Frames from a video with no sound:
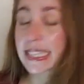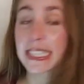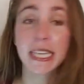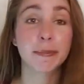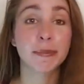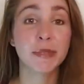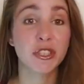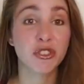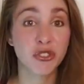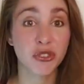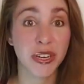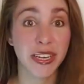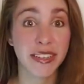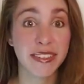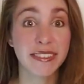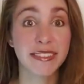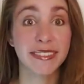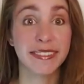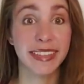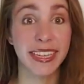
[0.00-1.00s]
Tips and
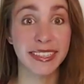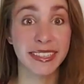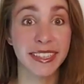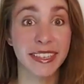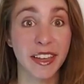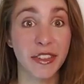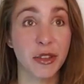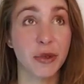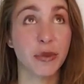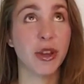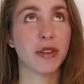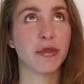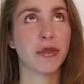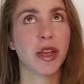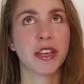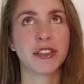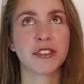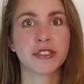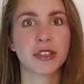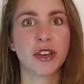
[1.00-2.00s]
tricks. That's another one.
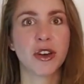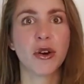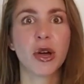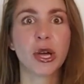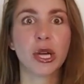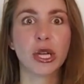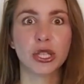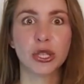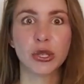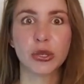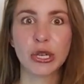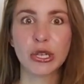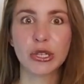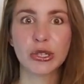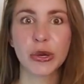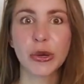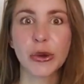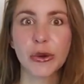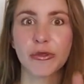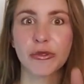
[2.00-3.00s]
So, you can
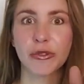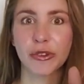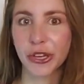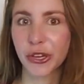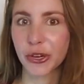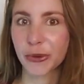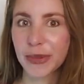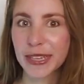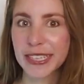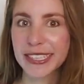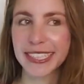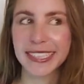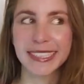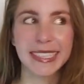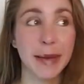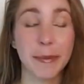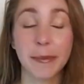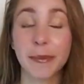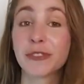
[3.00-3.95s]
do it for your business.